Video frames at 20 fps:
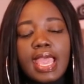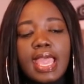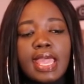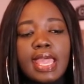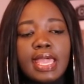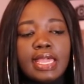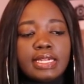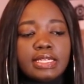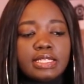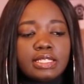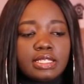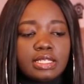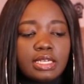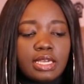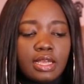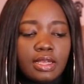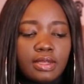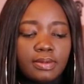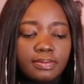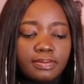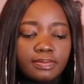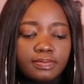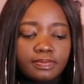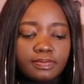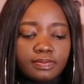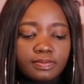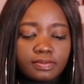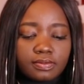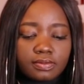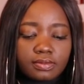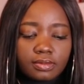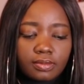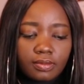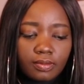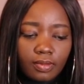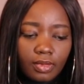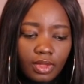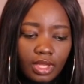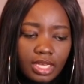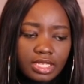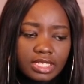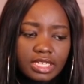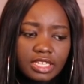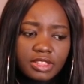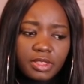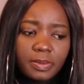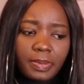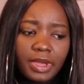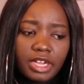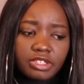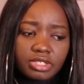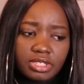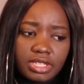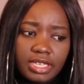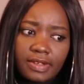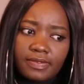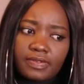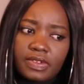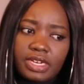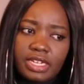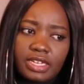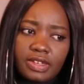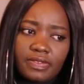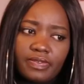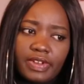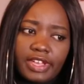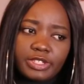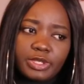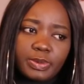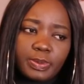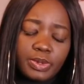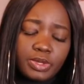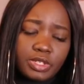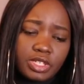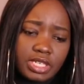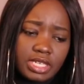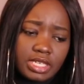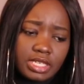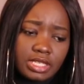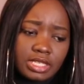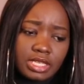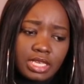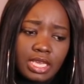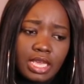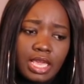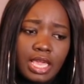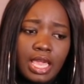And another boundary that I feel like I've had to push is